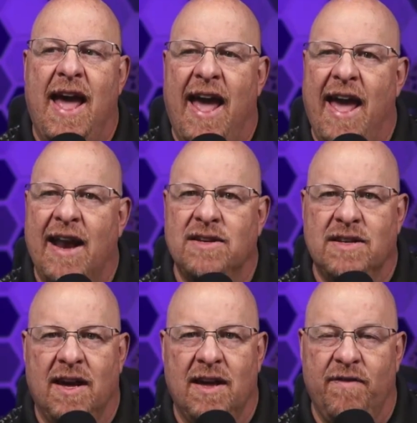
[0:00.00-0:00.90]
And
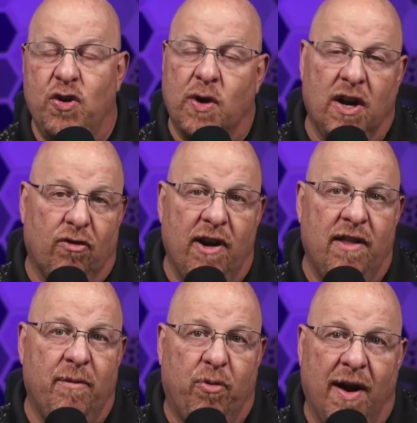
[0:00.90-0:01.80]
if you can agree
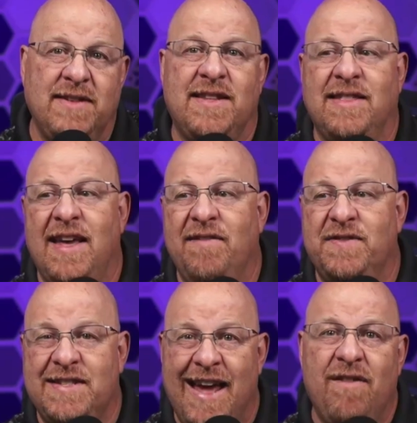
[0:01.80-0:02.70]
to the price that they've
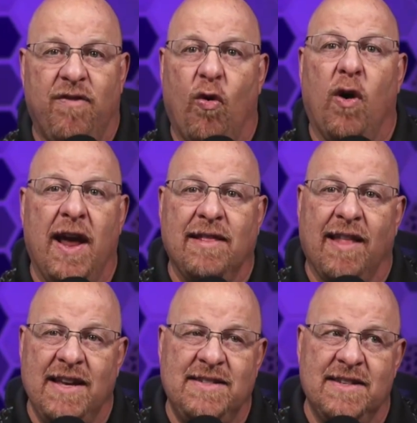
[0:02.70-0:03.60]
set for a
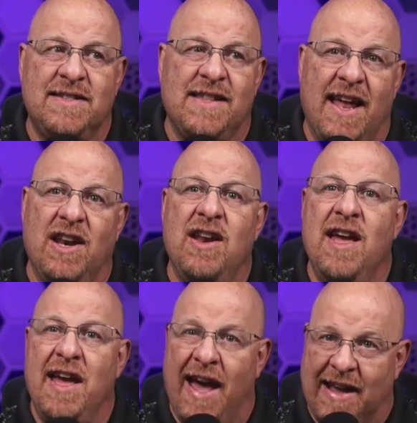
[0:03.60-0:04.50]
license, then
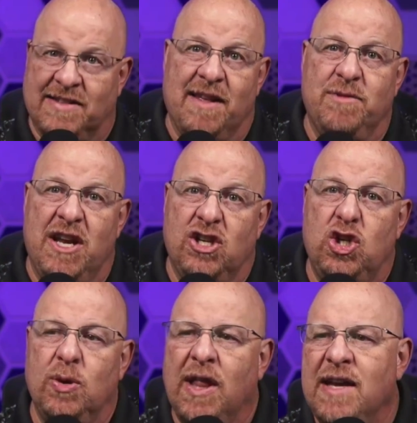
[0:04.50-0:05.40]
ask them to
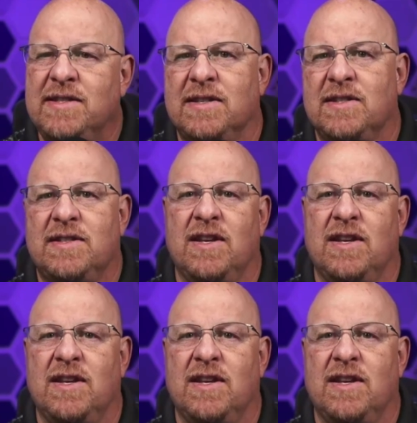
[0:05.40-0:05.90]
issue a license.